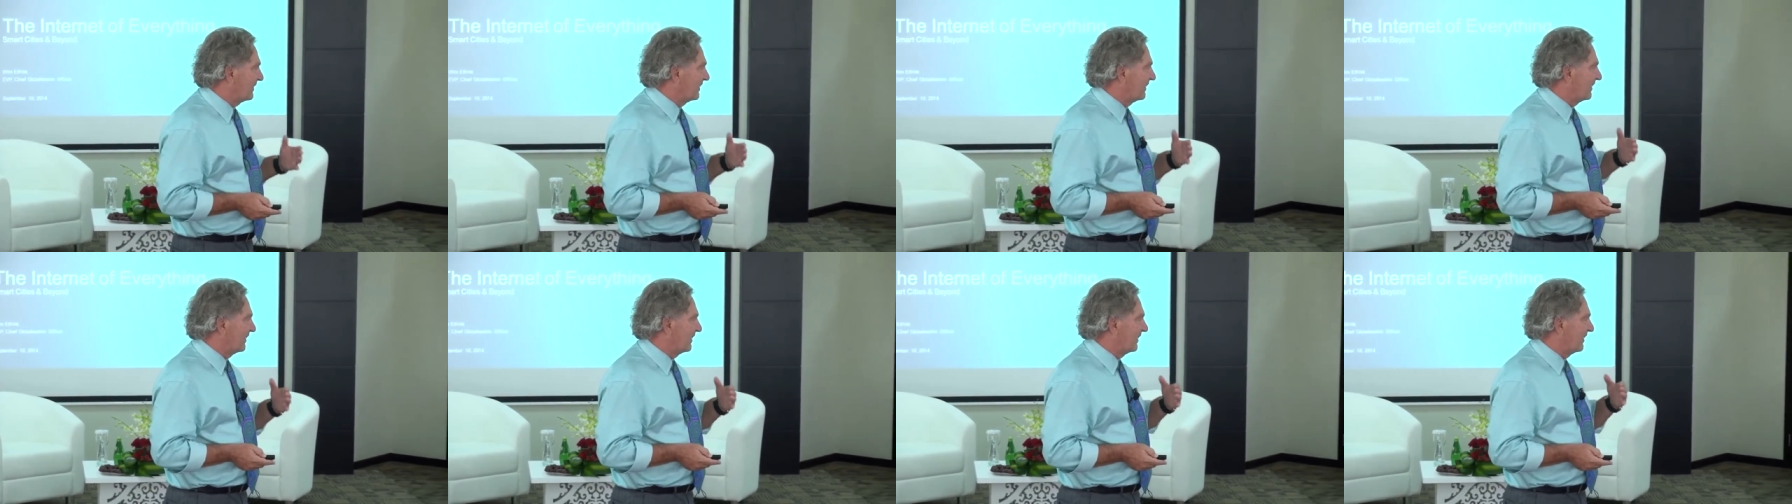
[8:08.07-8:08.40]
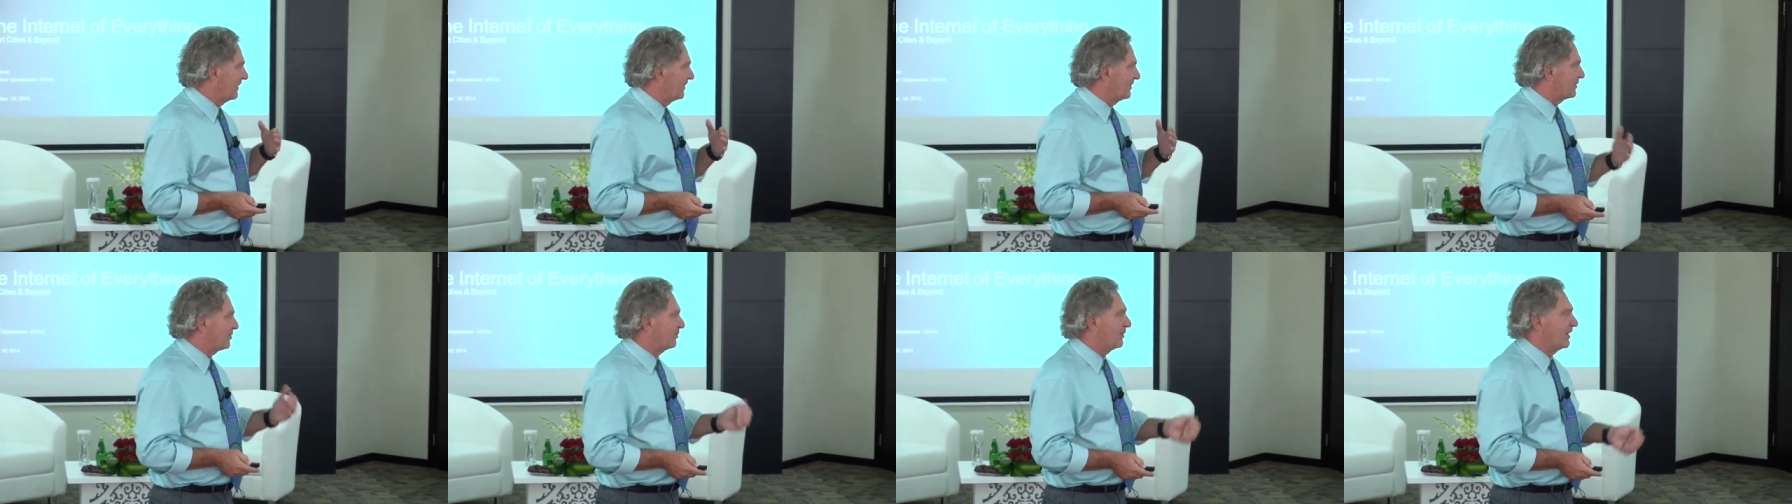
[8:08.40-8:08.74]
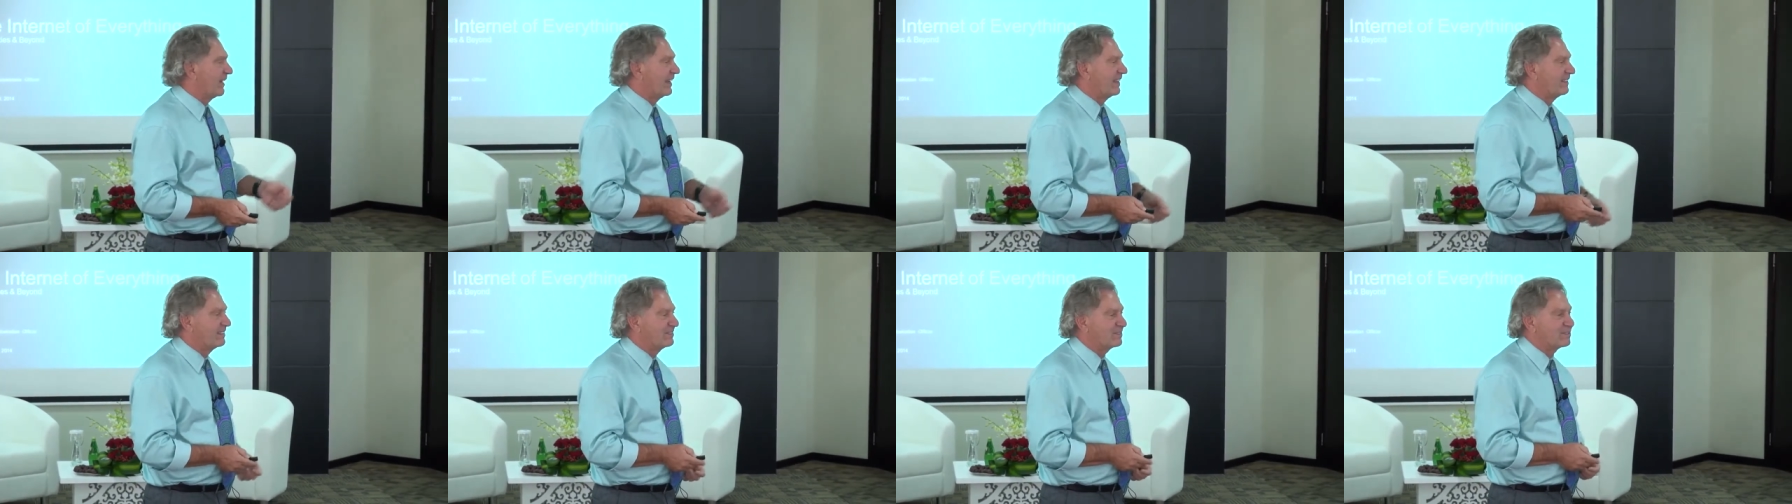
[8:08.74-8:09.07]
Uh, it
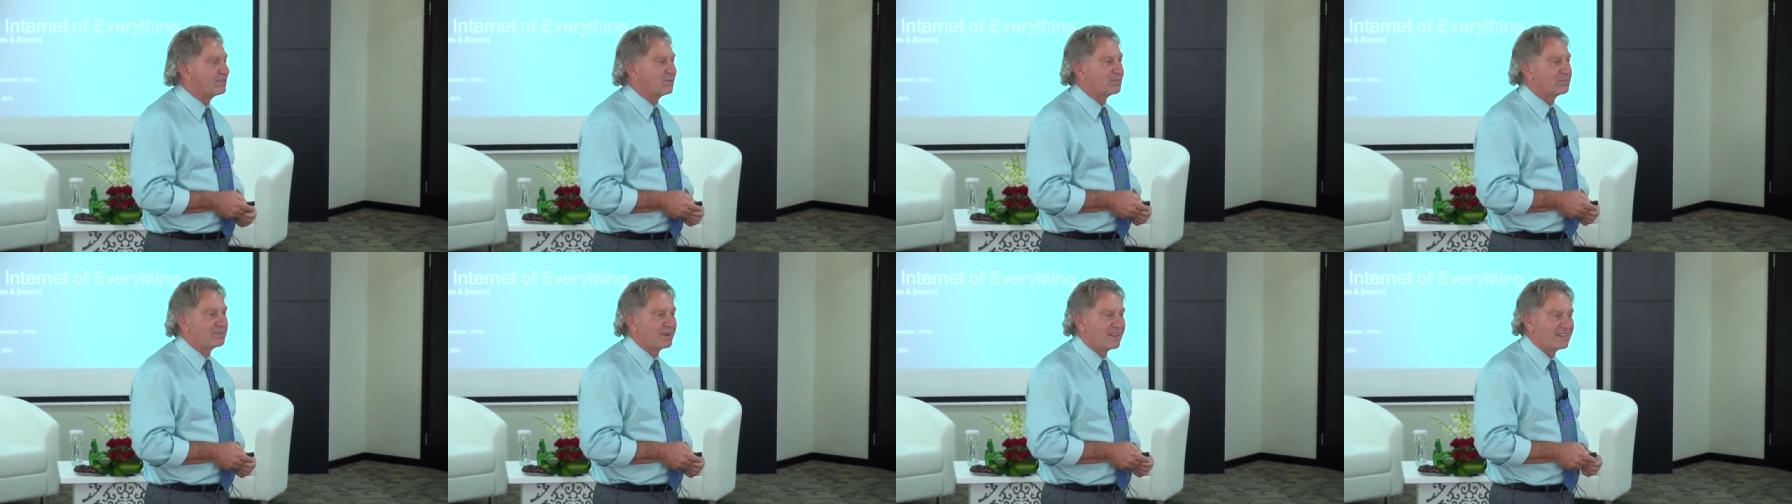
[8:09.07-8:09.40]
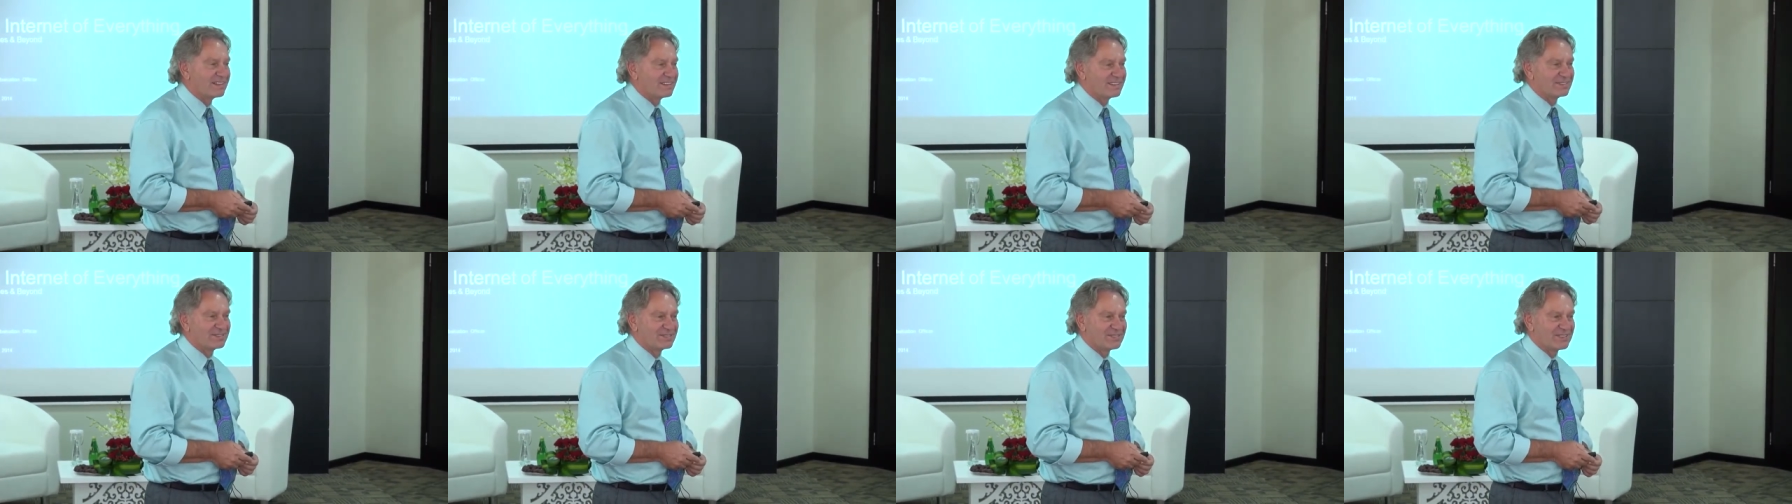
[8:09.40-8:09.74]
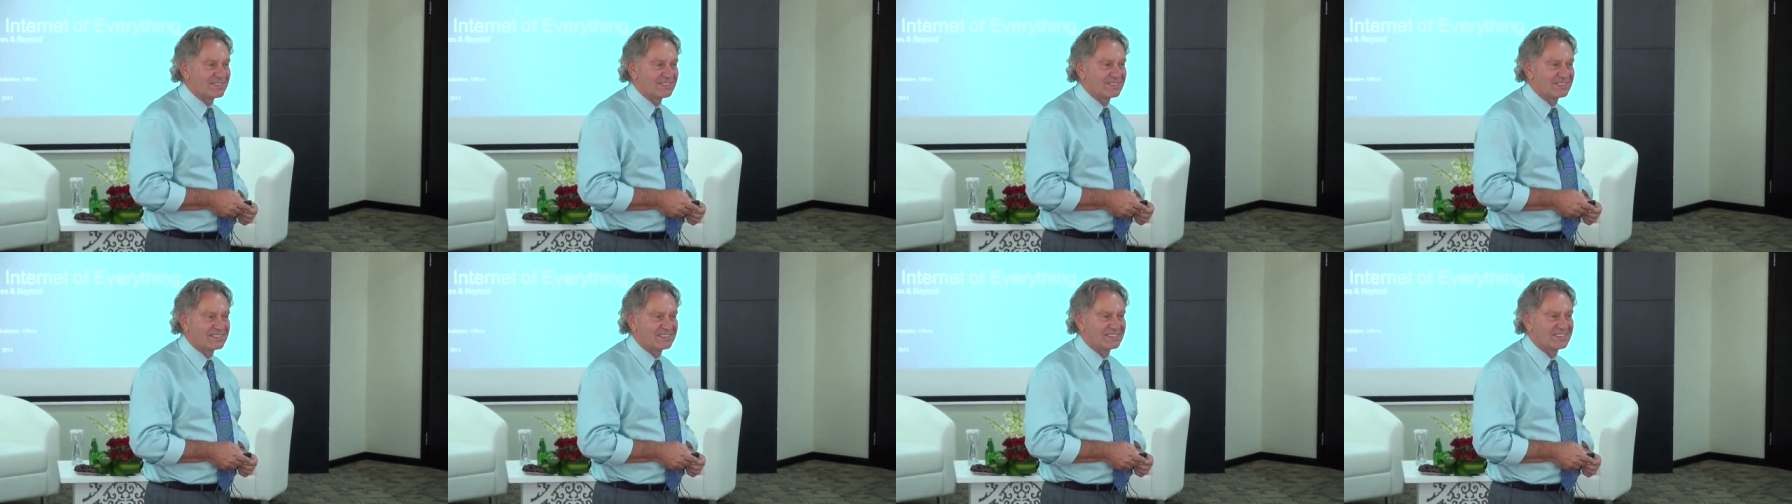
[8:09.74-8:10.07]
creates
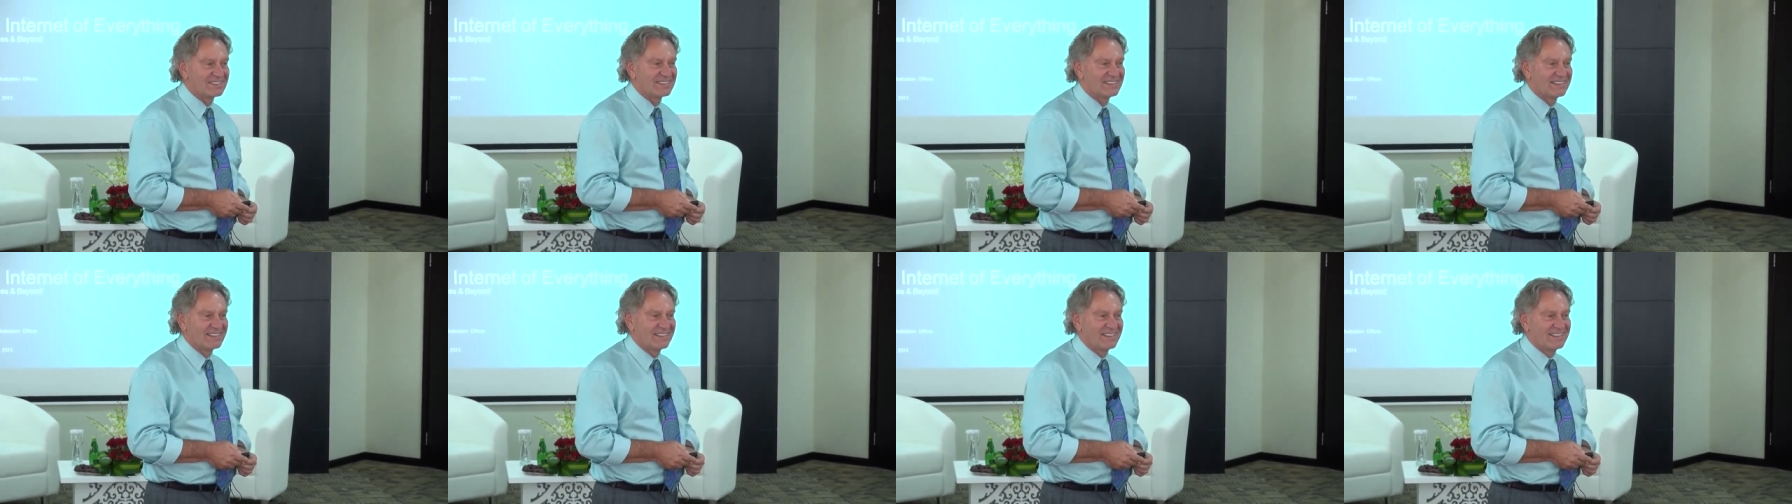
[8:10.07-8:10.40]
competitiveness.